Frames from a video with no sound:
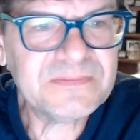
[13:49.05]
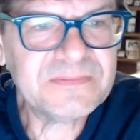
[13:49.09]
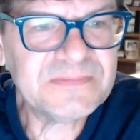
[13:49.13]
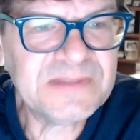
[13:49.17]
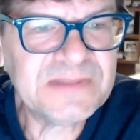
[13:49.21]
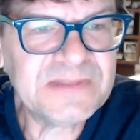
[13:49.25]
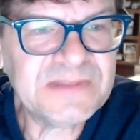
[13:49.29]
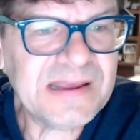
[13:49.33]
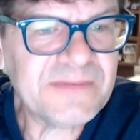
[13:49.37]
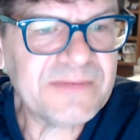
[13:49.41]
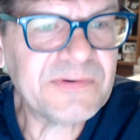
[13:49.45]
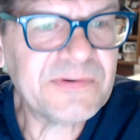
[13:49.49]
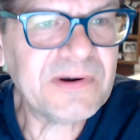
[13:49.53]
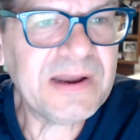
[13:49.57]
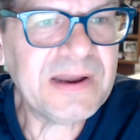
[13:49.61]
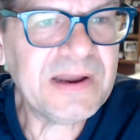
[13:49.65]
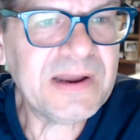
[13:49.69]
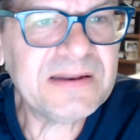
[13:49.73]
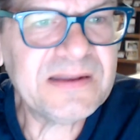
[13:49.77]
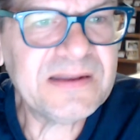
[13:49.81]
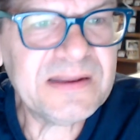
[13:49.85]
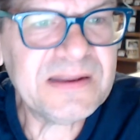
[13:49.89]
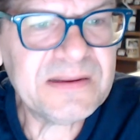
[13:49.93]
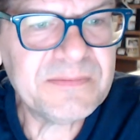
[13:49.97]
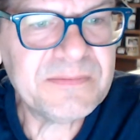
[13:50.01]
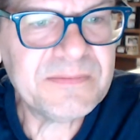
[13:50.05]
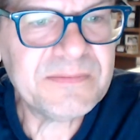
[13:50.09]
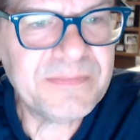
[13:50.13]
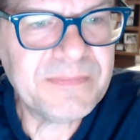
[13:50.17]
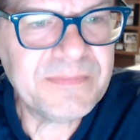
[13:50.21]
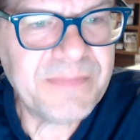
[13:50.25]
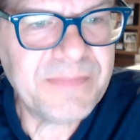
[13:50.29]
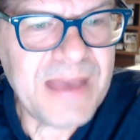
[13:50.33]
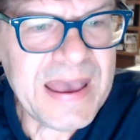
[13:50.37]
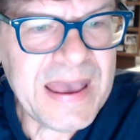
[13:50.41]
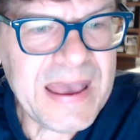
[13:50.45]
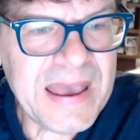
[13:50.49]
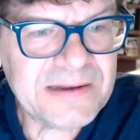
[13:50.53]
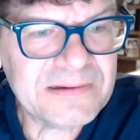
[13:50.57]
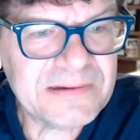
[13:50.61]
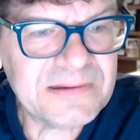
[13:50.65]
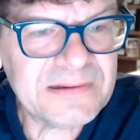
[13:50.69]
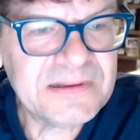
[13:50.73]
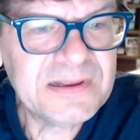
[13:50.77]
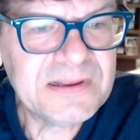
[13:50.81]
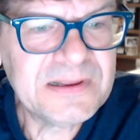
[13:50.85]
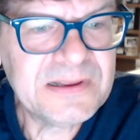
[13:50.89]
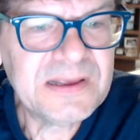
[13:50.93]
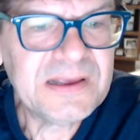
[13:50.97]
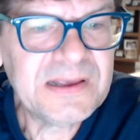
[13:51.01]
never-ending battle,
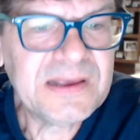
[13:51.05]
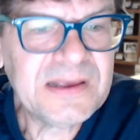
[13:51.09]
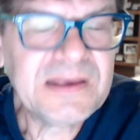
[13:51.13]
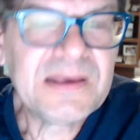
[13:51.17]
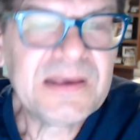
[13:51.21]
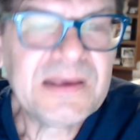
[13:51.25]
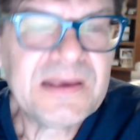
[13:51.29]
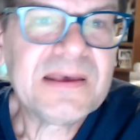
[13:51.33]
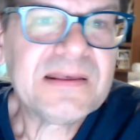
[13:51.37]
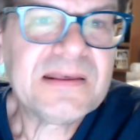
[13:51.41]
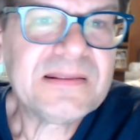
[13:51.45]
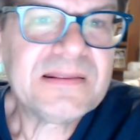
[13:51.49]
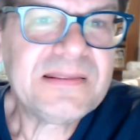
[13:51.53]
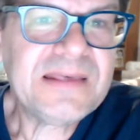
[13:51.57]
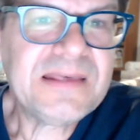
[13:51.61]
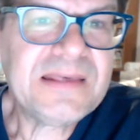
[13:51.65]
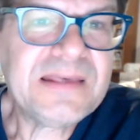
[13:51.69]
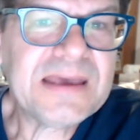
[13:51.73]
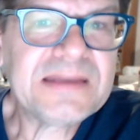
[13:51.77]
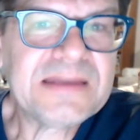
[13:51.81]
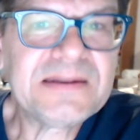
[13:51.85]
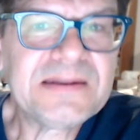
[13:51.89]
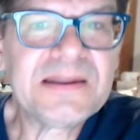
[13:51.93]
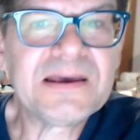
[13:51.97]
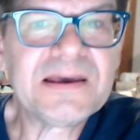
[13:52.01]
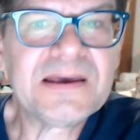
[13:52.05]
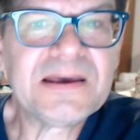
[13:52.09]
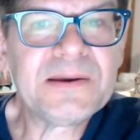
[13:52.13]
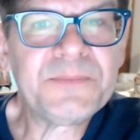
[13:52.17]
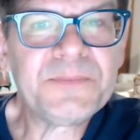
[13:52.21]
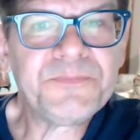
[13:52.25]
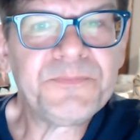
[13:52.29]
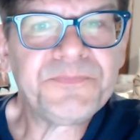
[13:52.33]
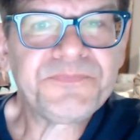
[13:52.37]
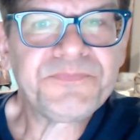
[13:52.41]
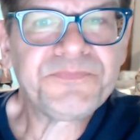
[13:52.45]
then um,